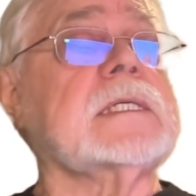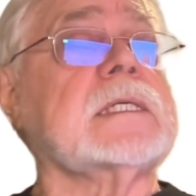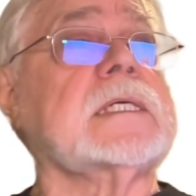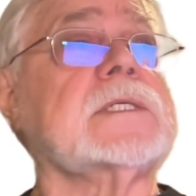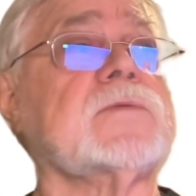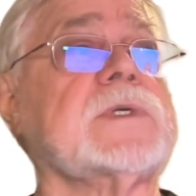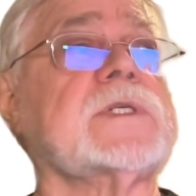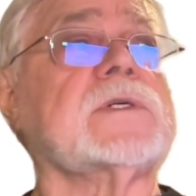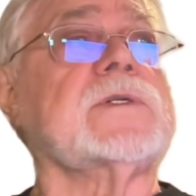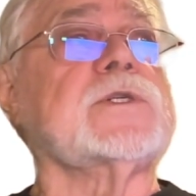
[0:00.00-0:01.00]
in its
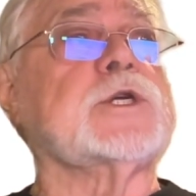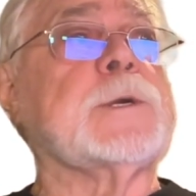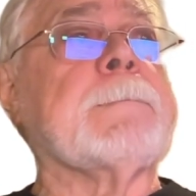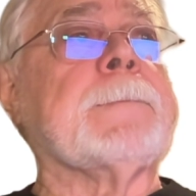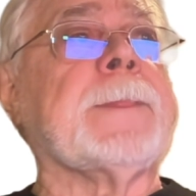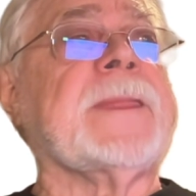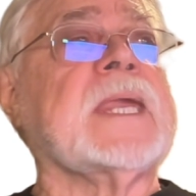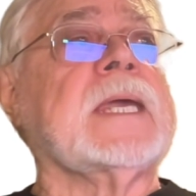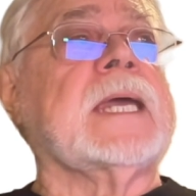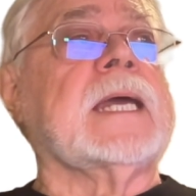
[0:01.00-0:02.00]
research,
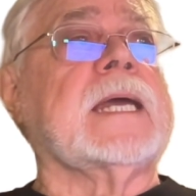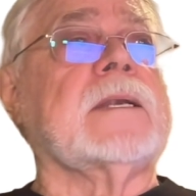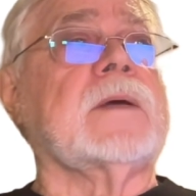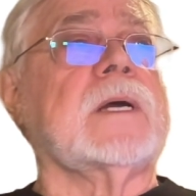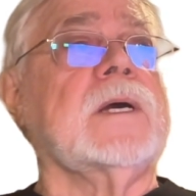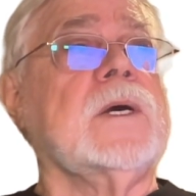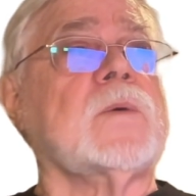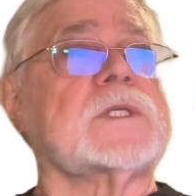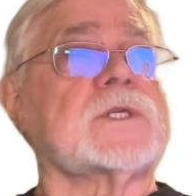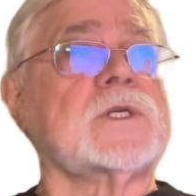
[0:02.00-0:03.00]
and
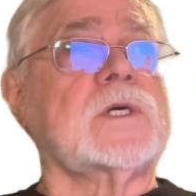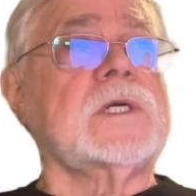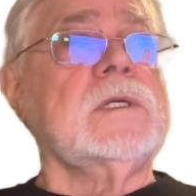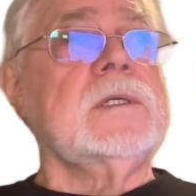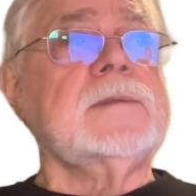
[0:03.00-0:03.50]
what's good,